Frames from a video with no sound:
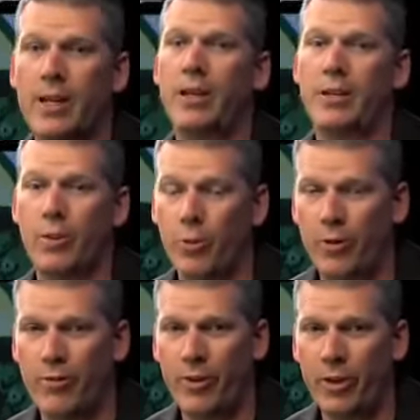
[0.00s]
got
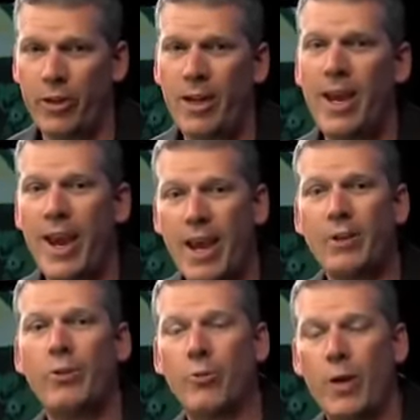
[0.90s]
chlorophyll
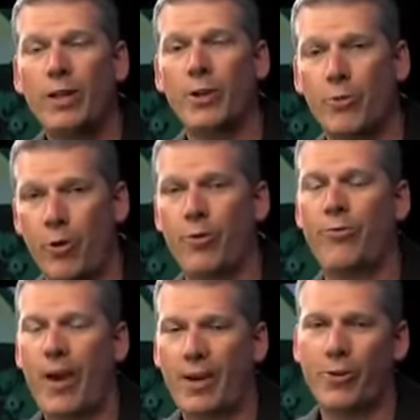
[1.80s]
and chlorella growth
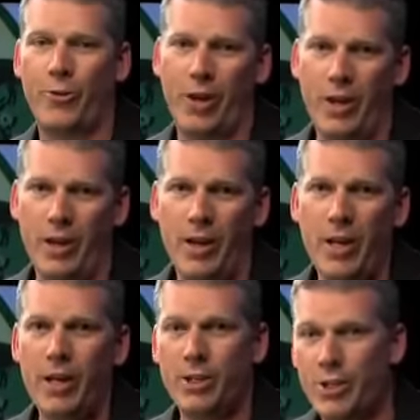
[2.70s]
factor in it.
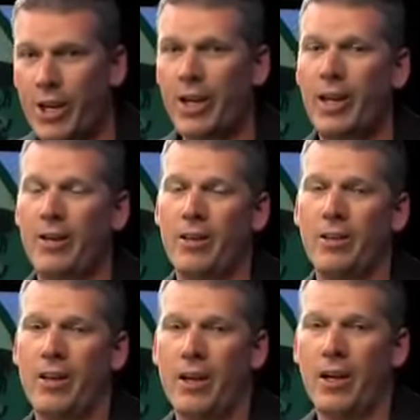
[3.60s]
Check it out
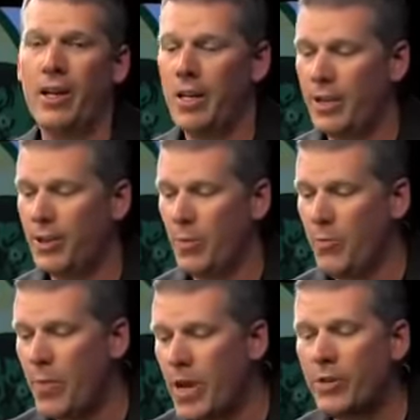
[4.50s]
online. It's an
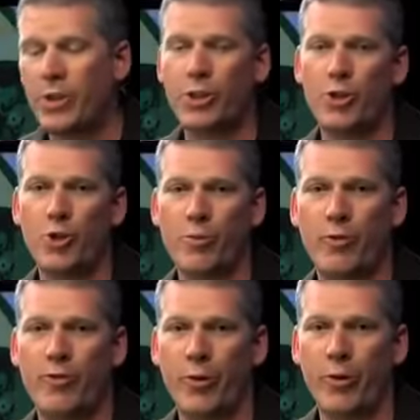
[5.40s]
amazing
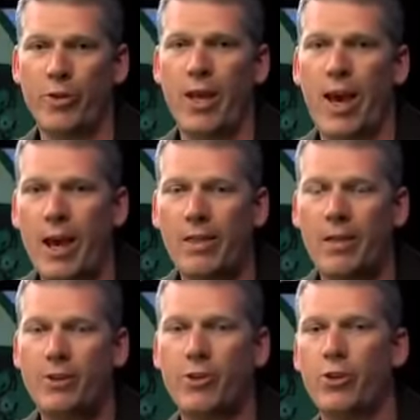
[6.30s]
superfood that
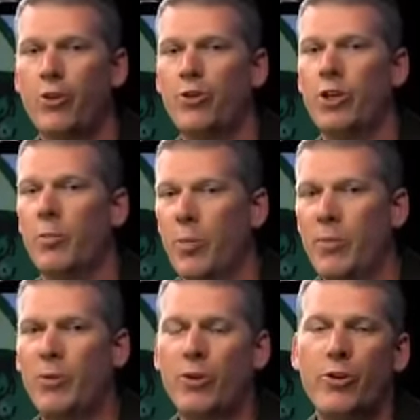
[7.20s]
athletes are using and
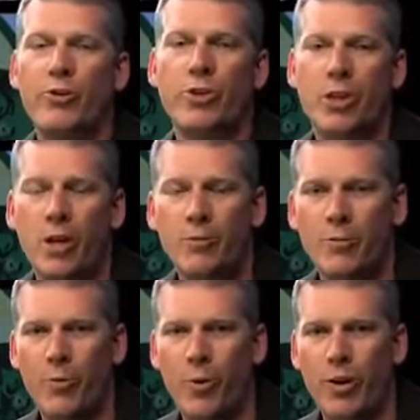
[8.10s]
people are using to help
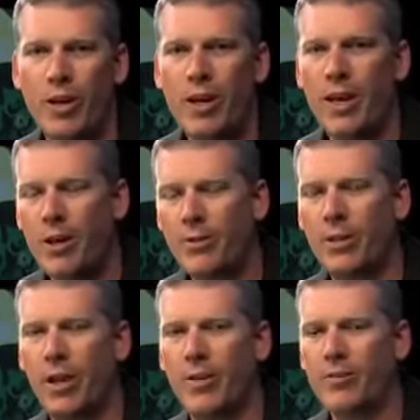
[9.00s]
support healthy
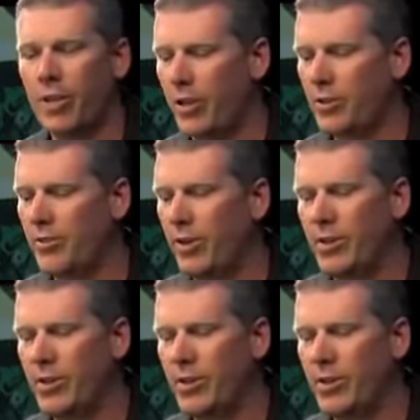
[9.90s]
lifestyles. It's